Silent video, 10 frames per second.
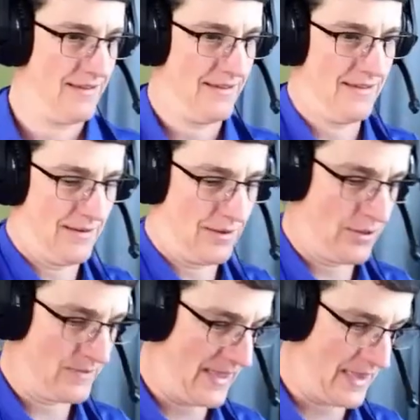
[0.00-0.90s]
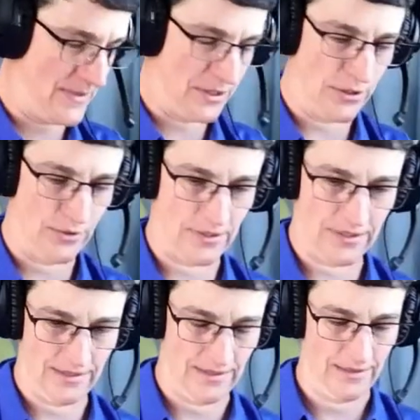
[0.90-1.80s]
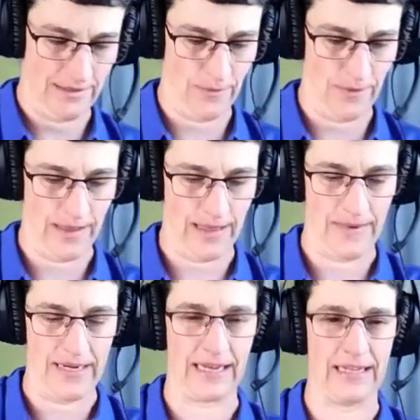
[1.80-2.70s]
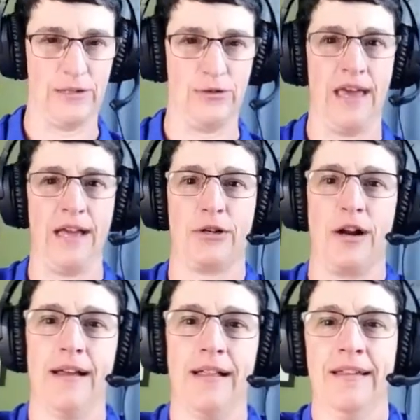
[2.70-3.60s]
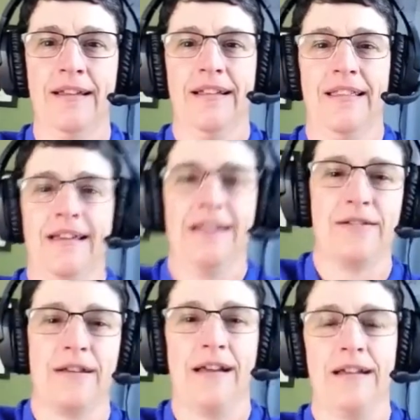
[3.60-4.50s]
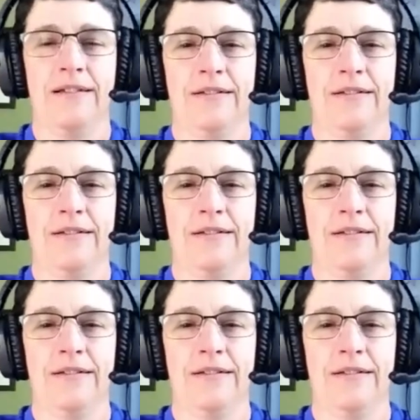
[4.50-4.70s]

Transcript: There goes my lemon juice. Oh, well, I might not get to do that trial. That's okay.